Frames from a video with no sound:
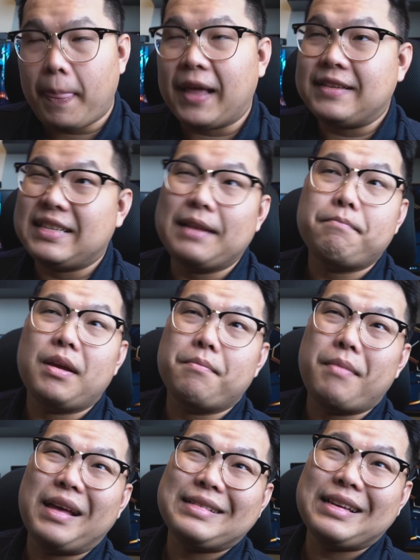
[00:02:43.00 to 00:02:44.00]
I set my
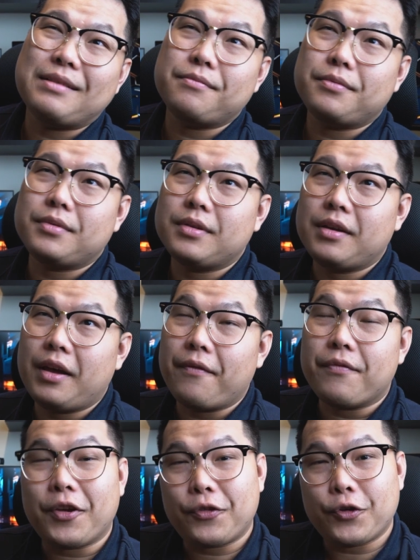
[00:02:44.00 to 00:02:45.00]
bedtime at
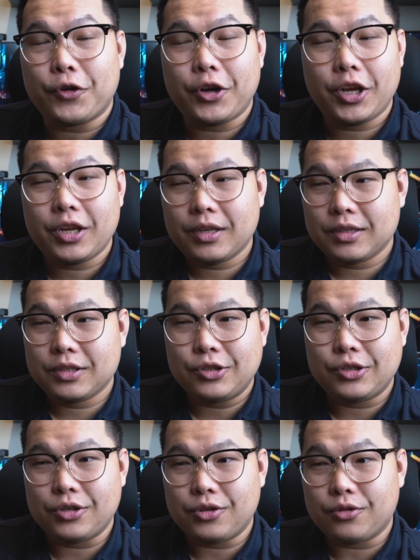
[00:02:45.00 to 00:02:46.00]
9:30
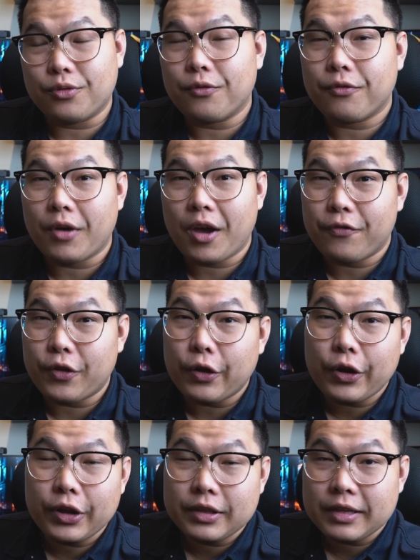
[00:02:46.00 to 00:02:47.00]
to
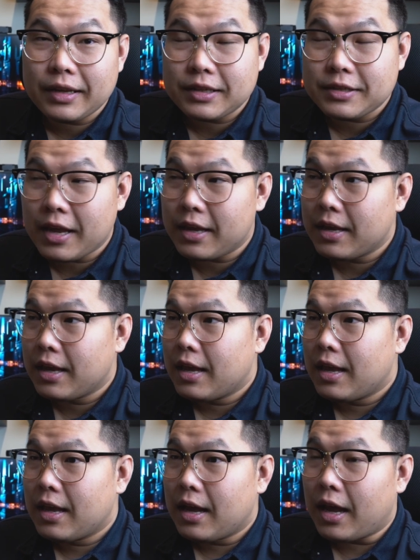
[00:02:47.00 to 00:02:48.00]
5:30 the next day.
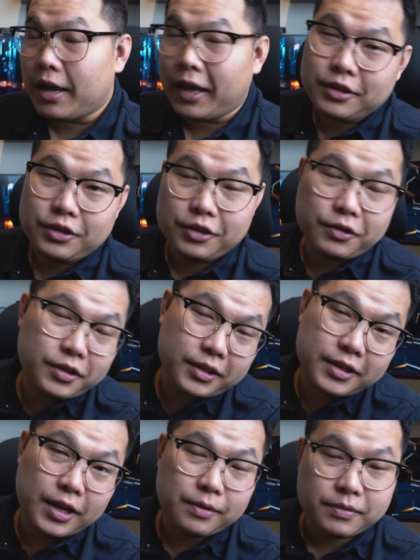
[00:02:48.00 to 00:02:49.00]
I guess during the
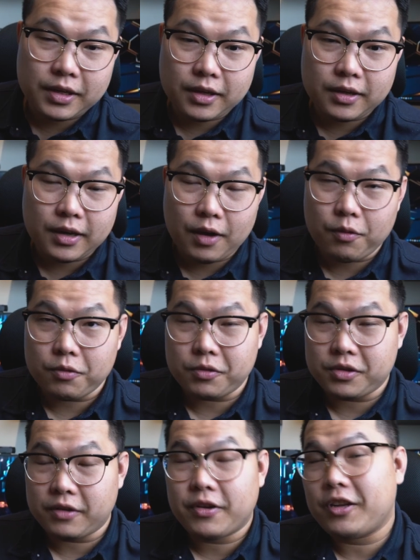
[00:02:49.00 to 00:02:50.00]
time that I won't
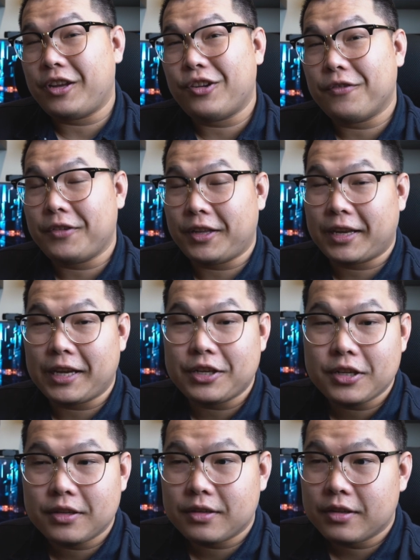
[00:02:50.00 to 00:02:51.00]
receive any
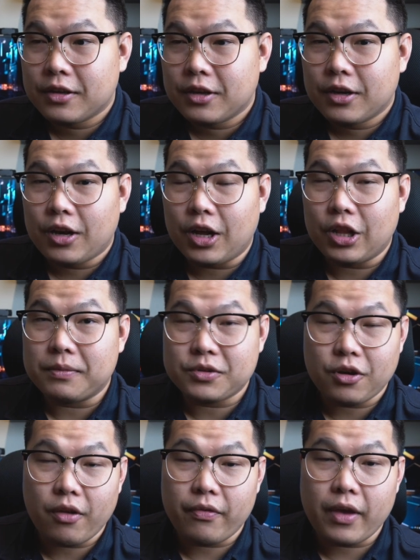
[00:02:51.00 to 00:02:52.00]
notifications, alarms,
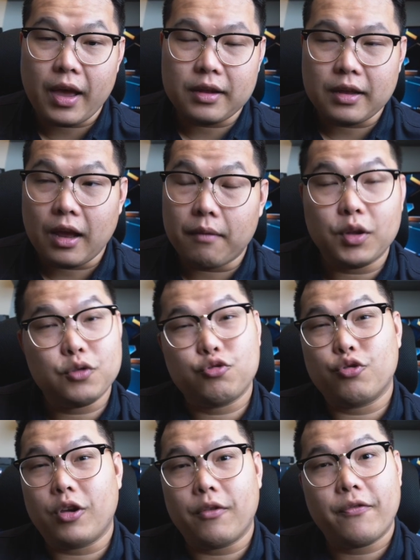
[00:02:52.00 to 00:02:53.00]
all that. I'm not
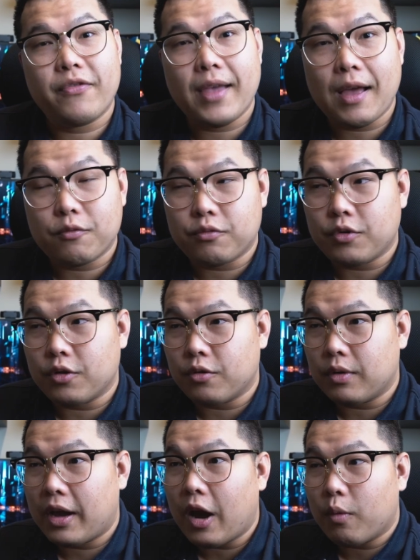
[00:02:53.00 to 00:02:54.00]
sure if that
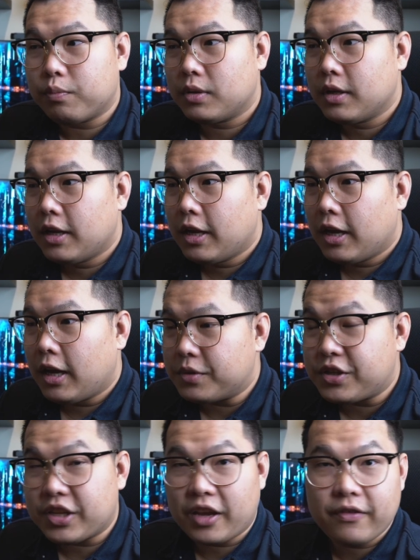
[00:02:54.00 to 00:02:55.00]
will help
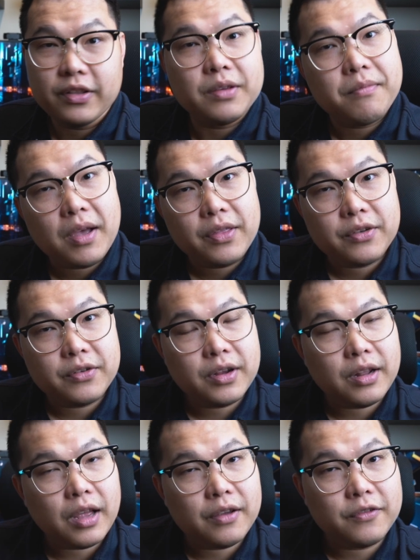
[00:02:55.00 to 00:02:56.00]
saving the battery
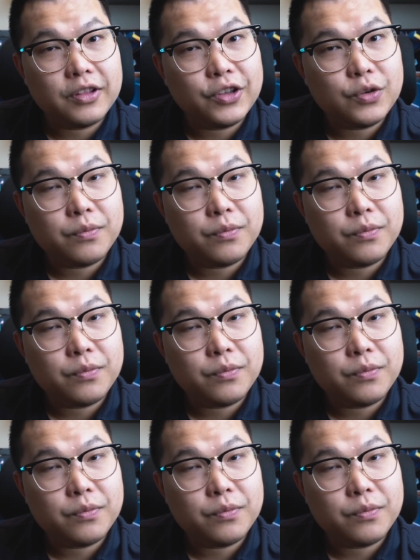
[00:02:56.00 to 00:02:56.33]
life a little